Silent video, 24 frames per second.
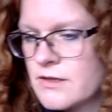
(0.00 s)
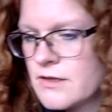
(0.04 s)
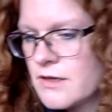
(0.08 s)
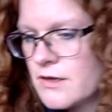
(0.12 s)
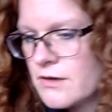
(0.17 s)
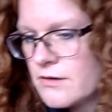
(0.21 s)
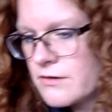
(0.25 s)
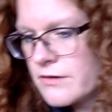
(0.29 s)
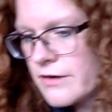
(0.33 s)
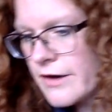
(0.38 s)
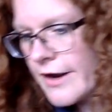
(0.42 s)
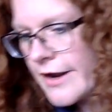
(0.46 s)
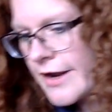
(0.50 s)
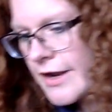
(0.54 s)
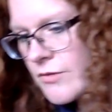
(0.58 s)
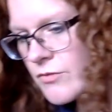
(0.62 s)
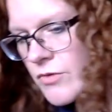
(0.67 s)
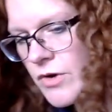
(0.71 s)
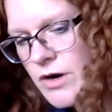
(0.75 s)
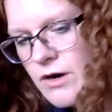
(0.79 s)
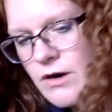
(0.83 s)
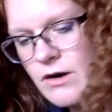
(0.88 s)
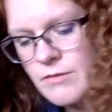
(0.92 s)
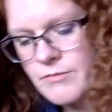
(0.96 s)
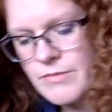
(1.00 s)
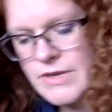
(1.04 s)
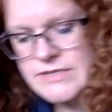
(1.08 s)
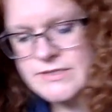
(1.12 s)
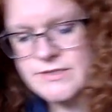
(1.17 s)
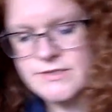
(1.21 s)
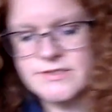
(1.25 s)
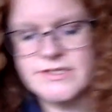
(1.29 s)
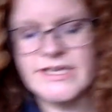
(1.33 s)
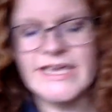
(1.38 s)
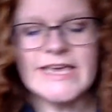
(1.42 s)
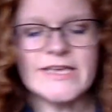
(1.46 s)
All right, where are my
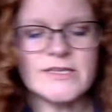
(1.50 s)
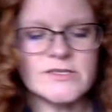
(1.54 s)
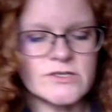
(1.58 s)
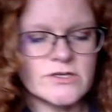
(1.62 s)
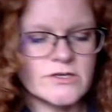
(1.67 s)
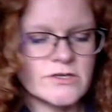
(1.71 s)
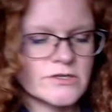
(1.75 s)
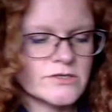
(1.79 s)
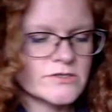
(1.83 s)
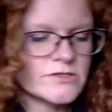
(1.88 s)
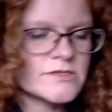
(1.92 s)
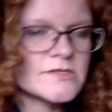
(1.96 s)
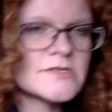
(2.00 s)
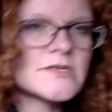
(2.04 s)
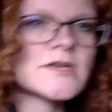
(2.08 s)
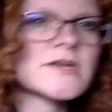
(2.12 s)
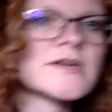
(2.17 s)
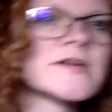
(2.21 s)
scissors?